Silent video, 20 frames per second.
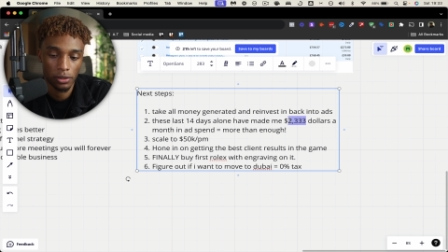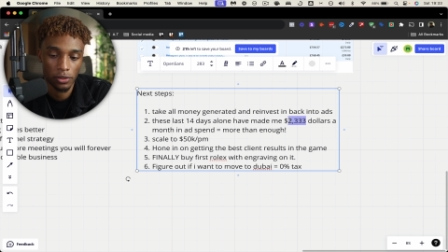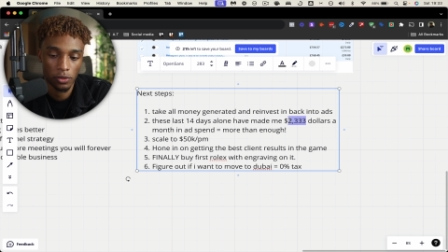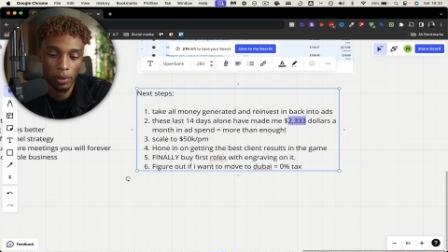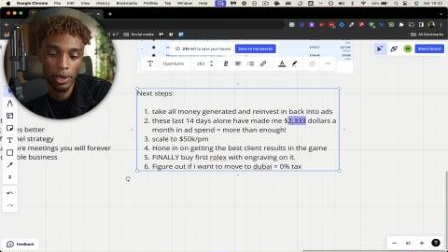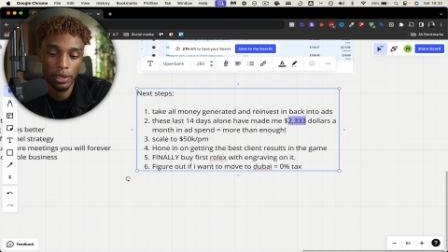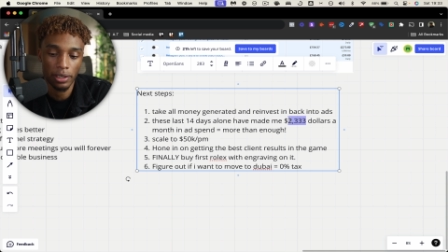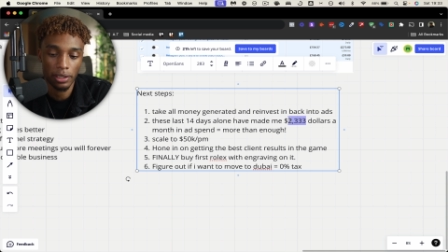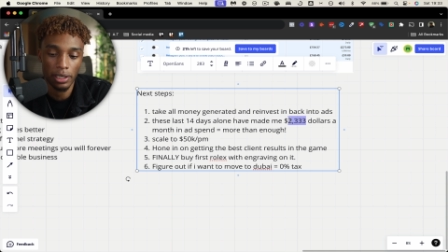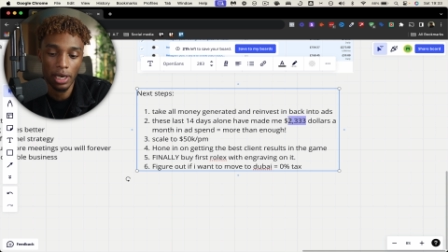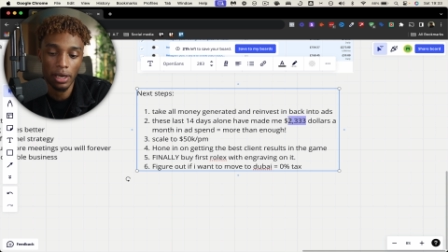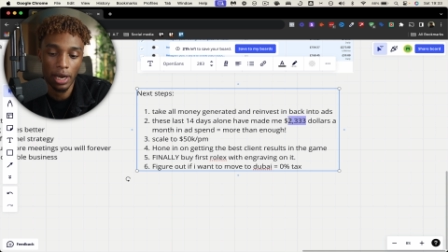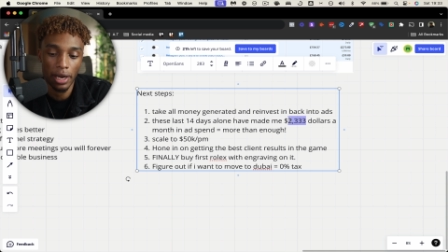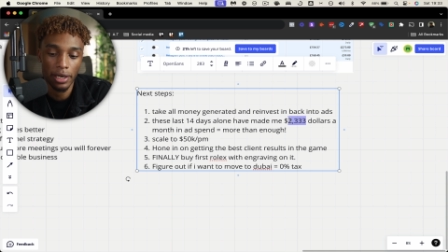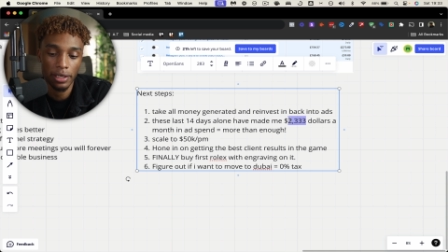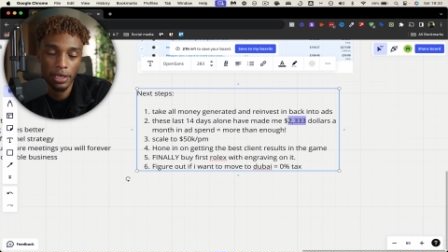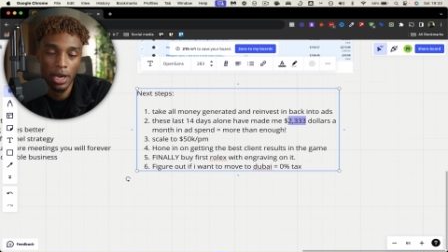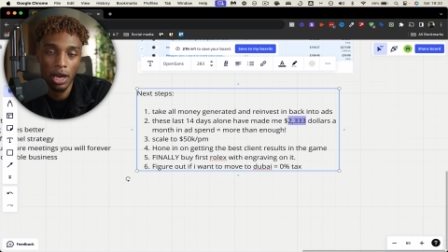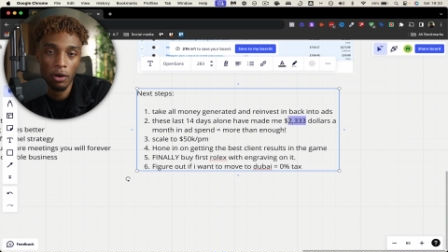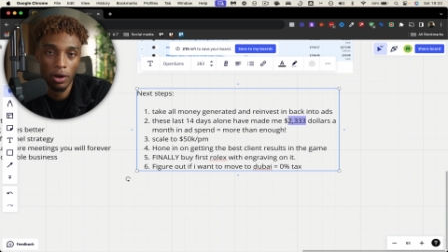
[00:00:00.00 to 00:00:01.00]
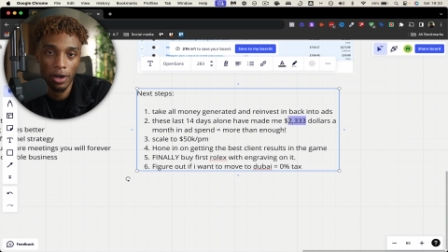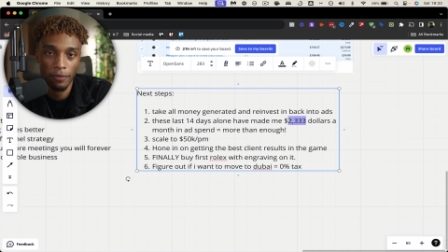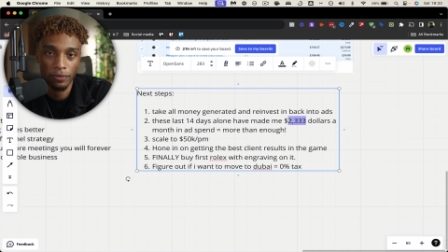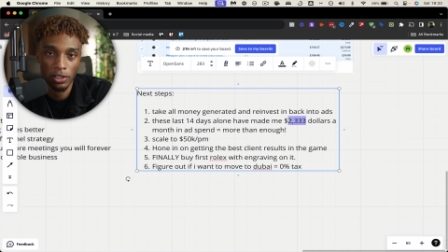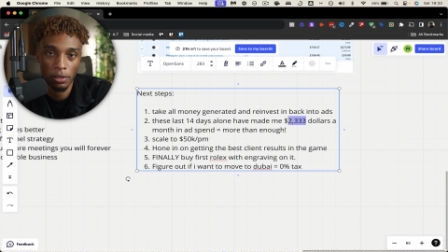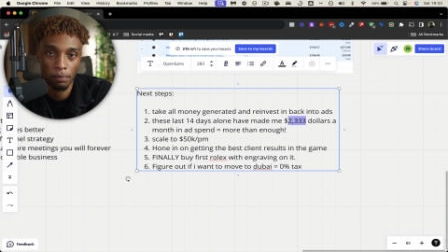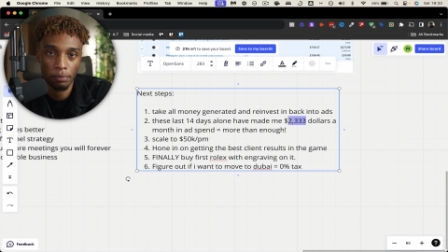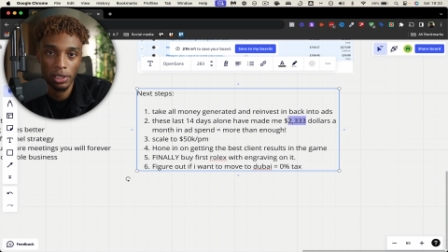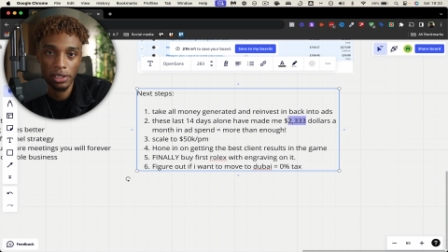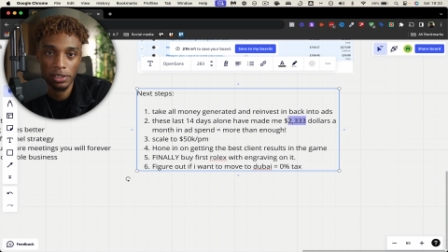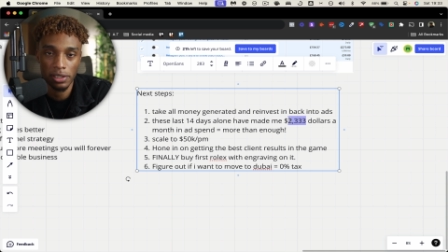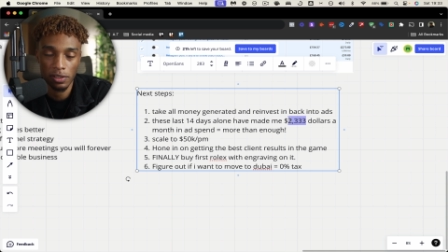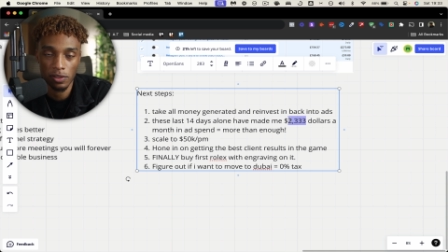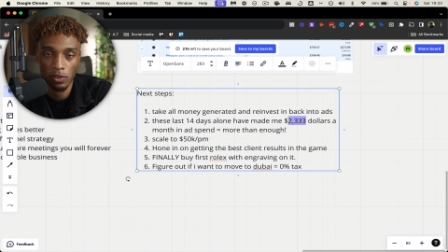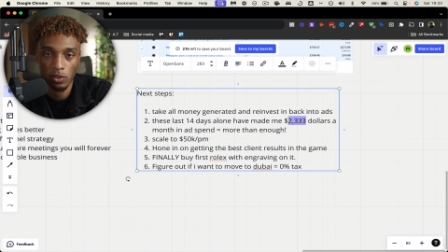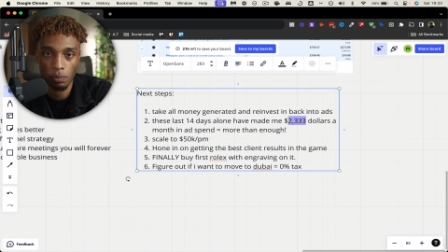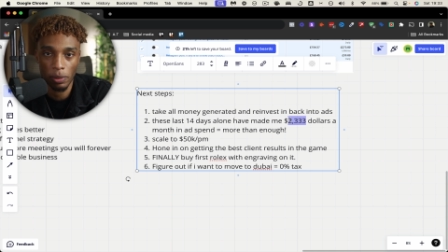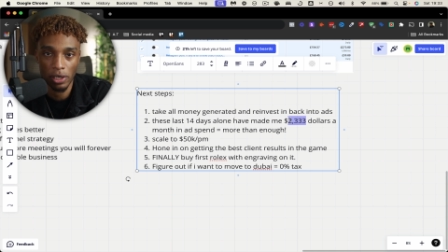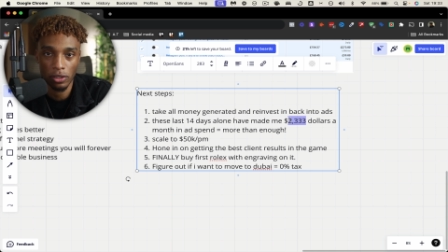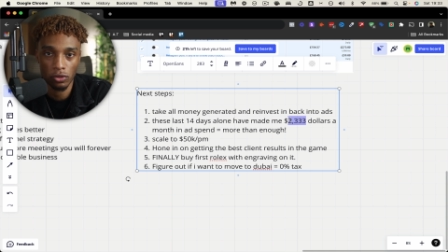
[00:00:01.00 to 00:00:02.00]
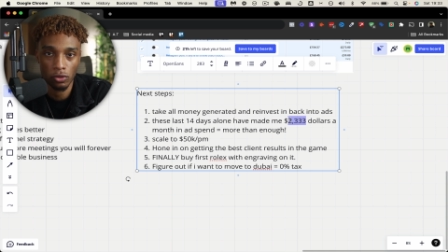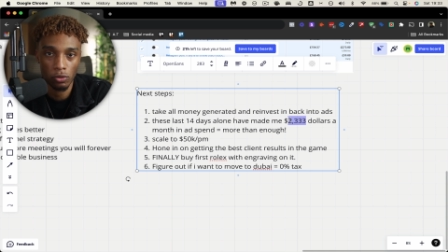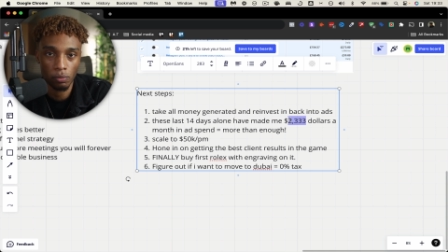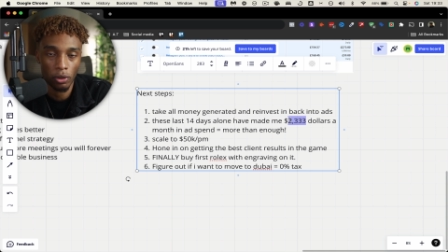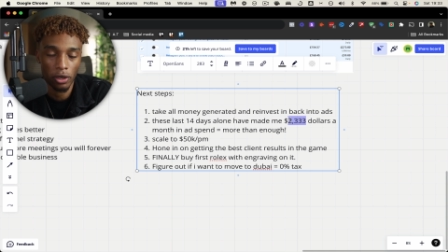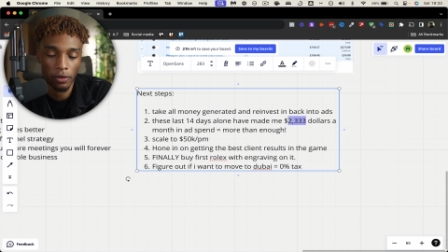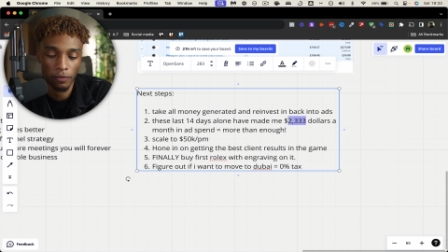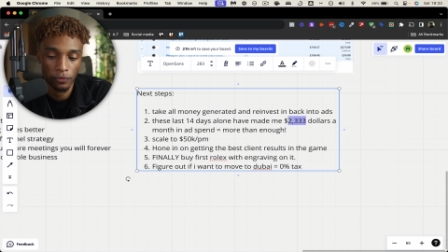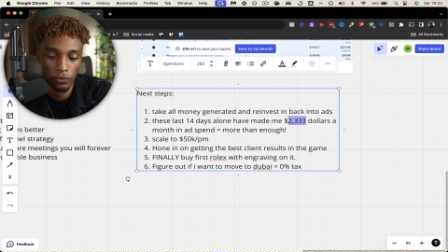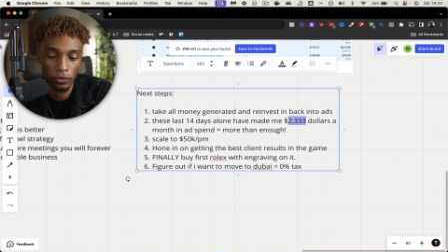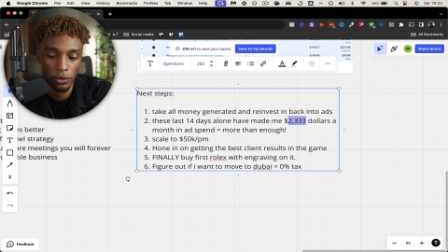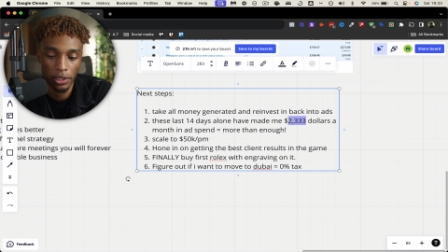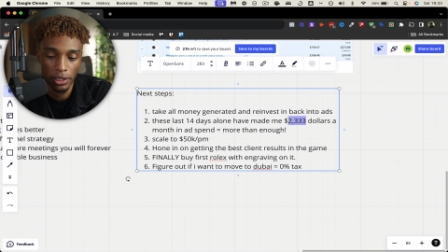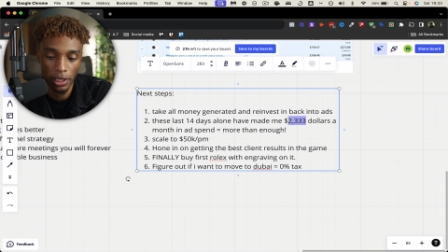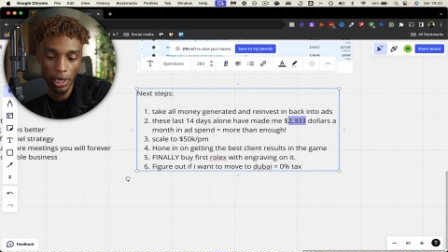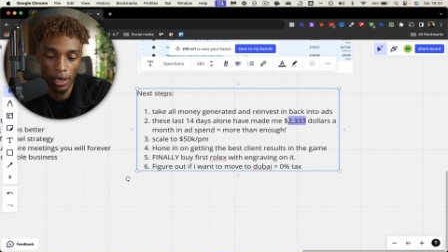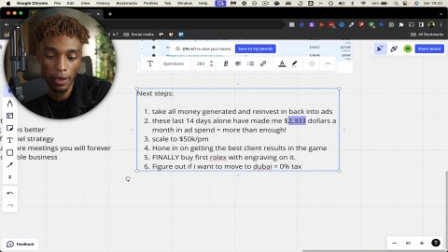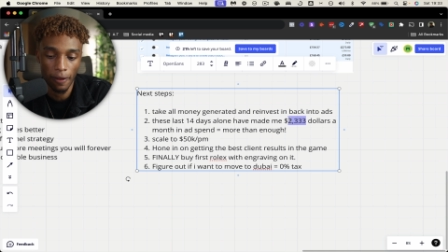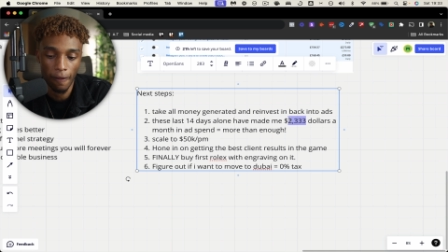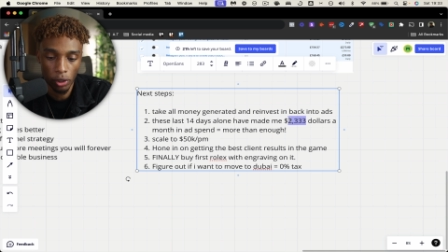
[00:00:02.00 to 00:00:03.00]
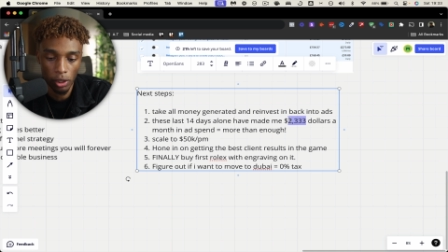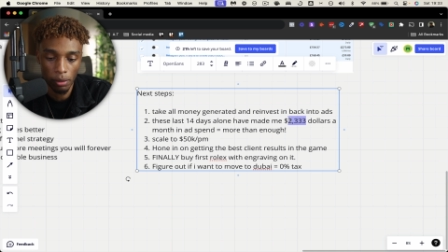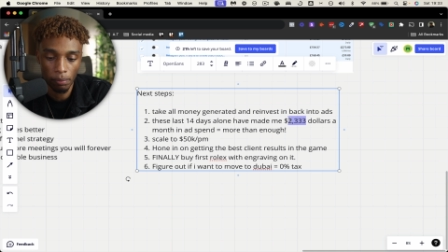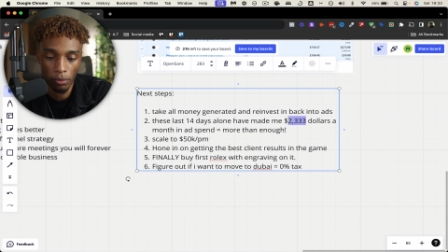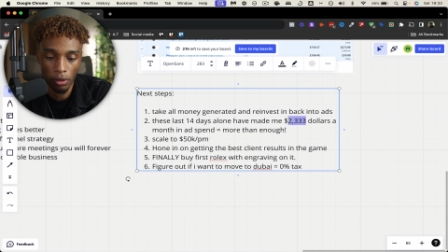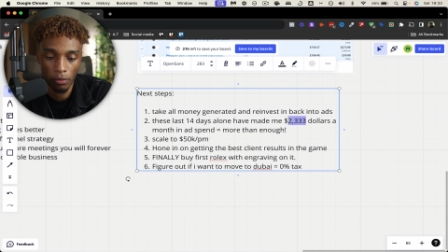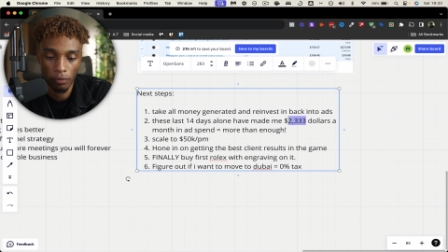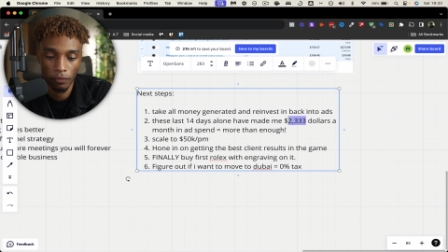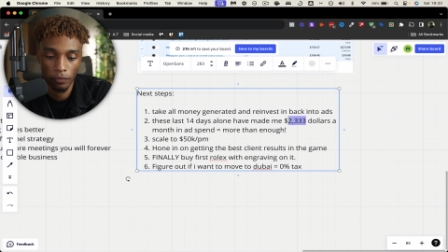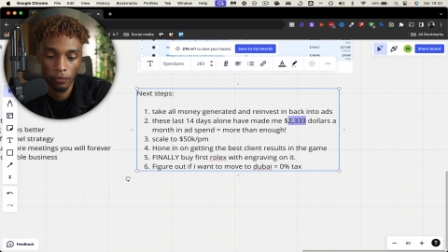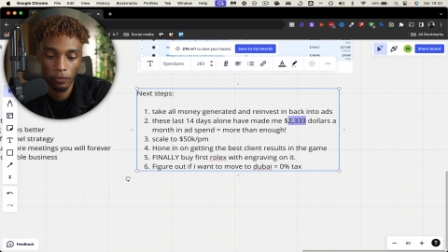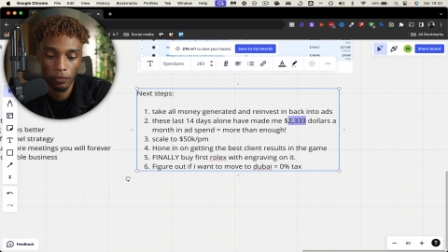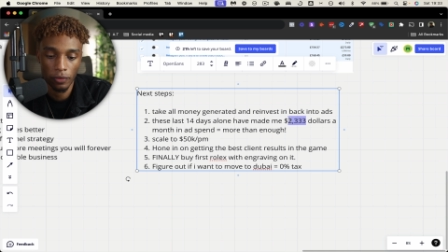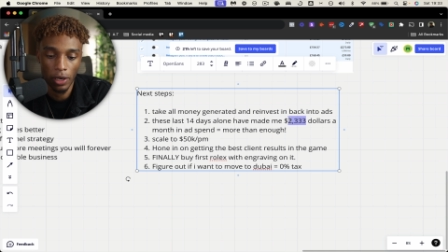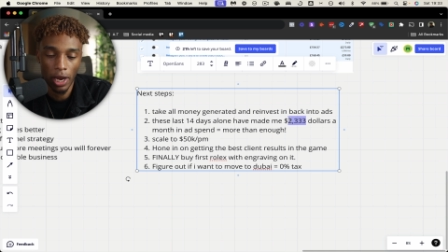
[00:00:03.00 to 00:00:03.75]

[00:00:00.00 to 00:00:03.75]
So I, that, I now have the ability to spend 2.3K per month